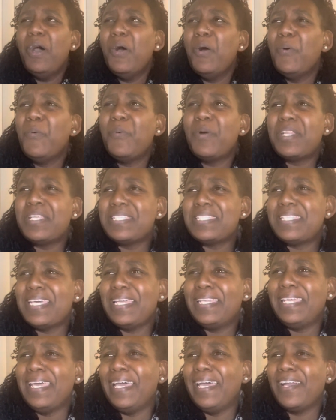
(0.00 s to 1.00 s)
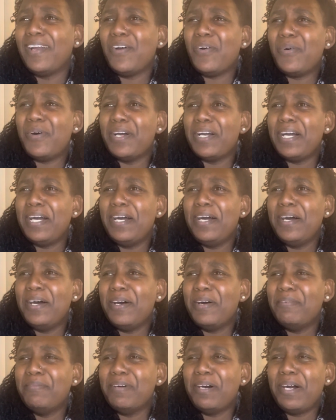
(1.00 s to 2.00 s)
What is that daggone,
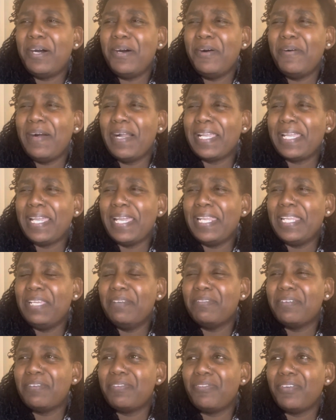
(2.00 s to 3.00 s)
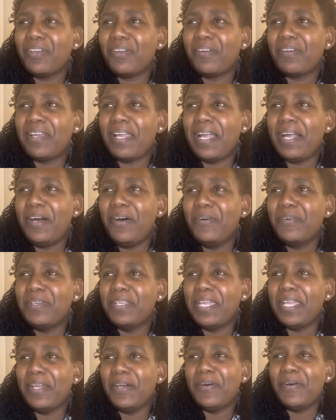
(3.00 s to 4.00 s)
oh, I can't even figure it out
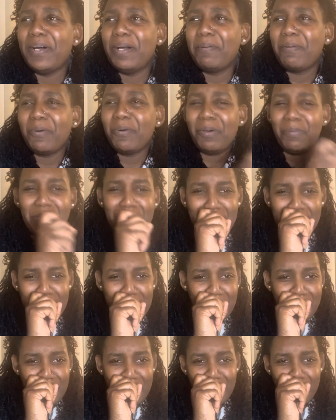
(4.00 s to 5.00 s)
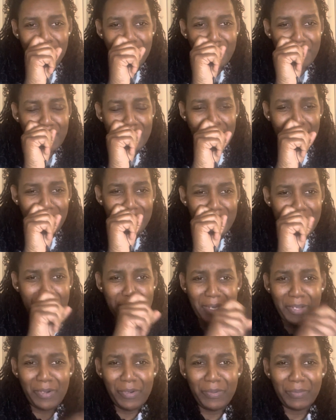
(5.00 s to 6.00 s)
now. I'm going to be thinking about it forever
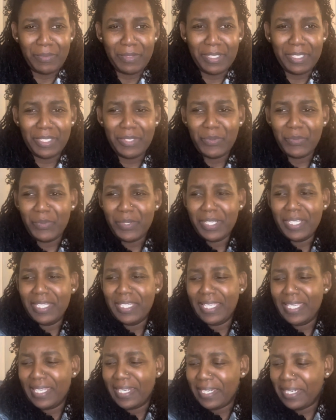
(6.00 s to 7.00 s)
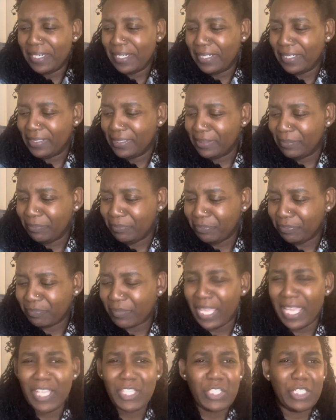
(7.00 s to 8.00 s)
now. The one that
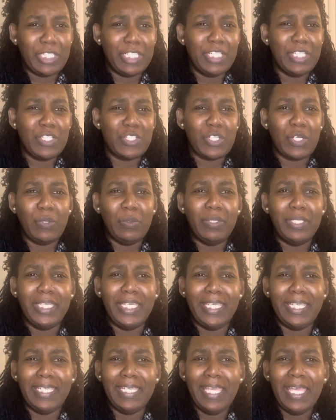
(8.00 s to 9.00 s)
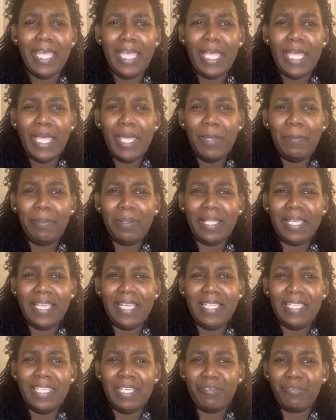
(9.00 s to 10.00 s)
Angelina Jolie
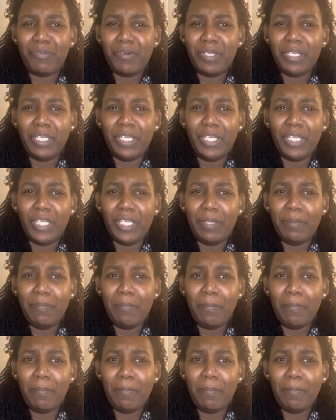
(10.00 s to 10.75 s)
played, that freaking